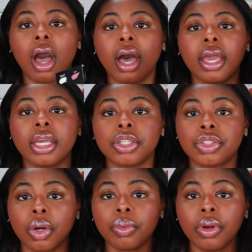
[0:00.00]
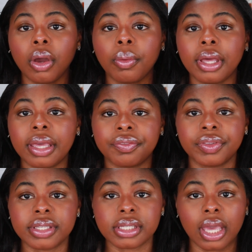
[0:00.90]
I don't know if
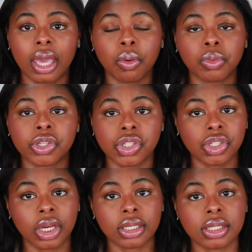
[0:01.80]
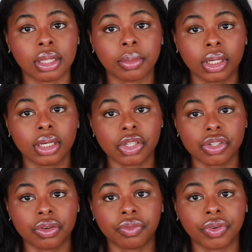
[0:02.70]
this kit was just limited
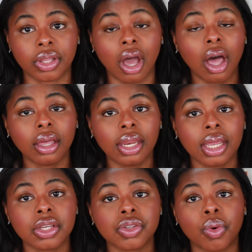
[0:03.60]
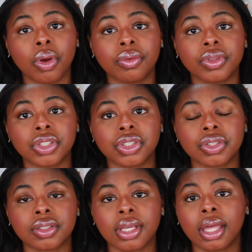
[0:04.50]
edition for the holidays or if they're
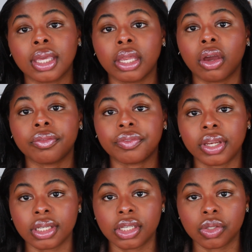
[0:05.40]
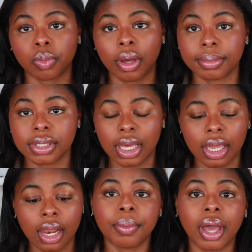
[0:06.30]
still selling it on Fenty's
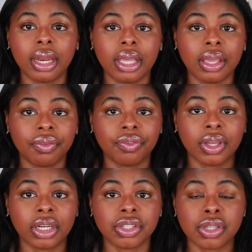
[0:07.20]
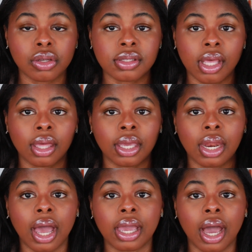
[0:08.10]
website, but if they're still selling
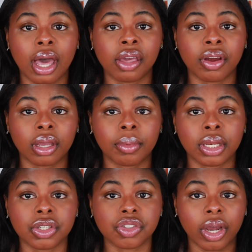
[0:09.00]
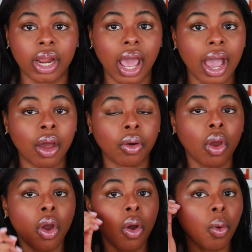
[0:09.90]
it, I highly recommend to try it out
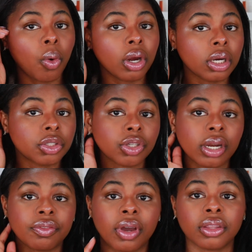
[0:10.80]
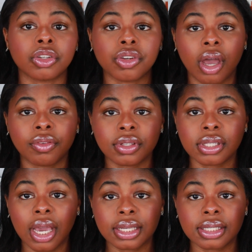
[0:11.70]
or try to find the travel
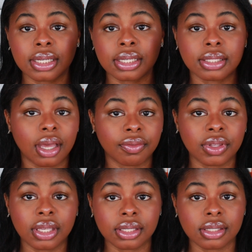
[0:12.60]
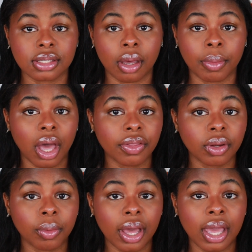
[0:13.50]
sizes of these some other
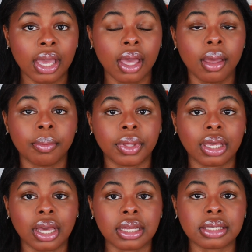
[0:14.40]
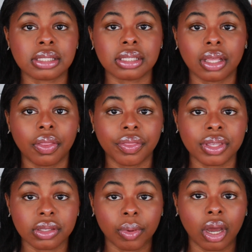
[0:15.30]
way, because
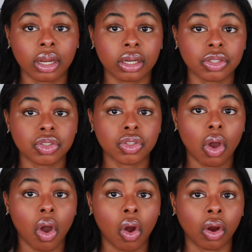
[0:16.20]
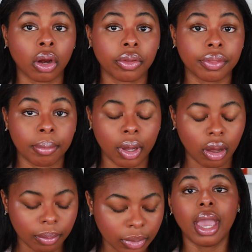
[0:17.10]
these products are the
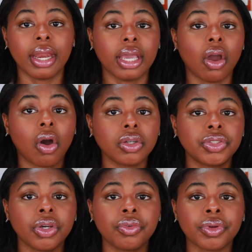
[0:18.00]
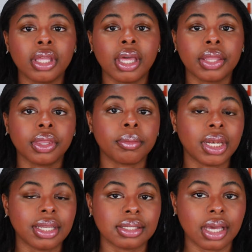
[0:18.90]
bomb. And I also really like the
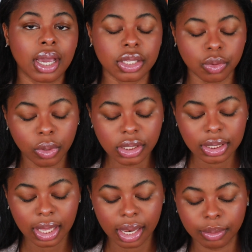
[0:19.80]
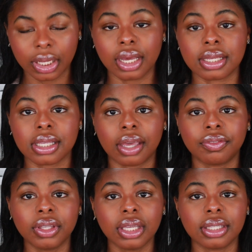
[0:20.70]
mini size, once again, because I
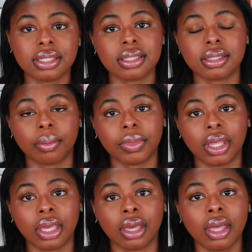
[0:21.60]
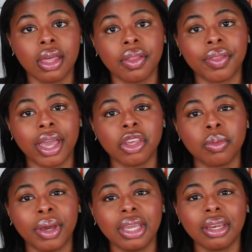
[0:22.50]
feel like this is something that you
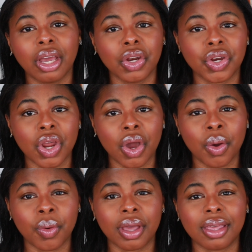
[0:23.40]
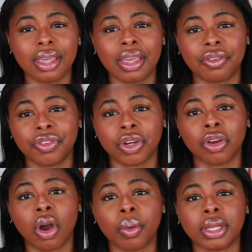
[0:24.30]
might not know if you're
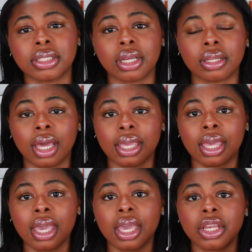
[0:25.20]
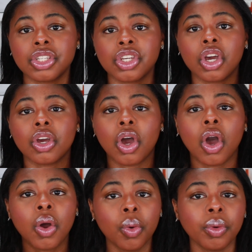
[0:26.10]
going to like it
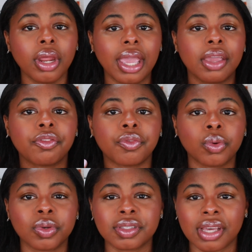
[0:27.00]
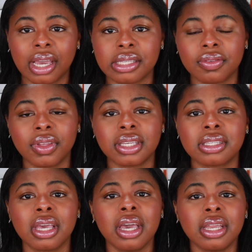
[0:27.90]
own a full size of this
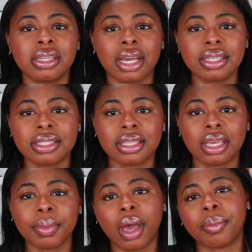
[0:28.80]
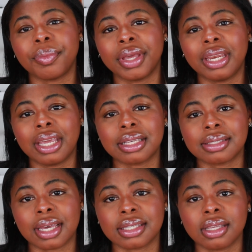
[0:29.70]
does seem a bit
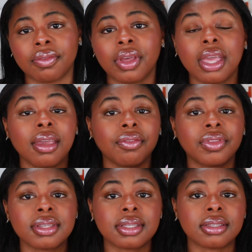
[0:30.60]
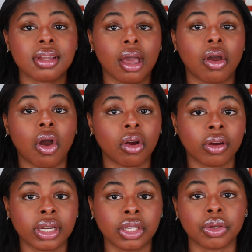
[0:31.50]
excessive if this is not
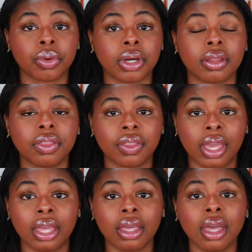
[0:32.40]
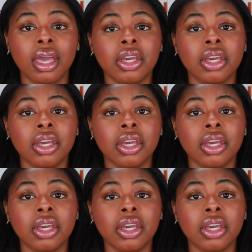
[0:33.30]
already your thing.